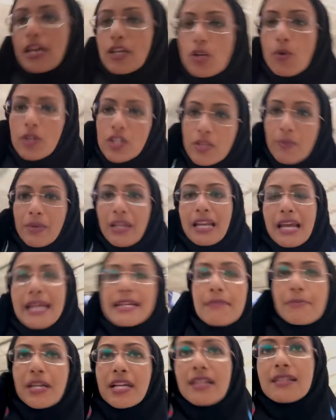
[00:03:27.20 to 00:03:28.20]
don't want to be
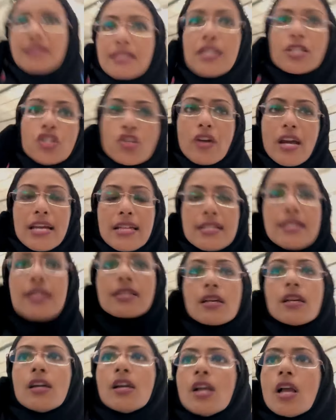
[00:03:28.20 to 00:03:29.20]
late because these trains
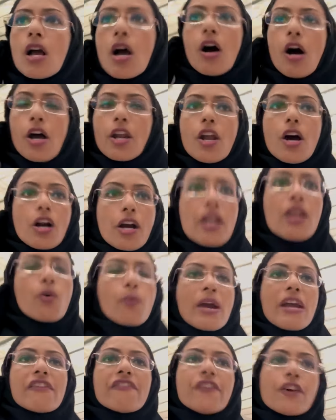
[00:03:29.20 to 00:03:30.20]
are not going to
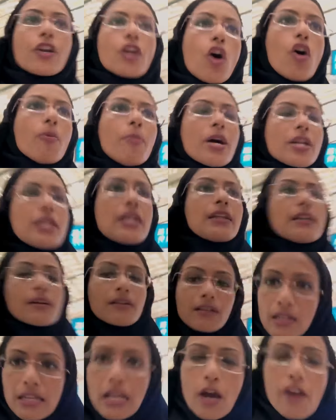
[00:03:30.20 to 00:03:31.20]
wait for nobody.
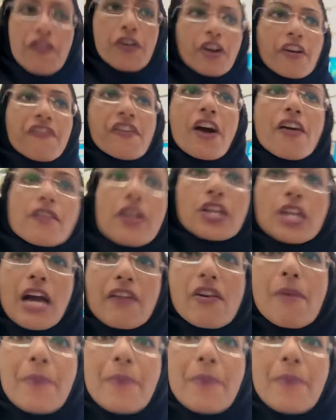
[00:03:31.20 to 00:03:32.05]
Now if you're a foreigner, you have a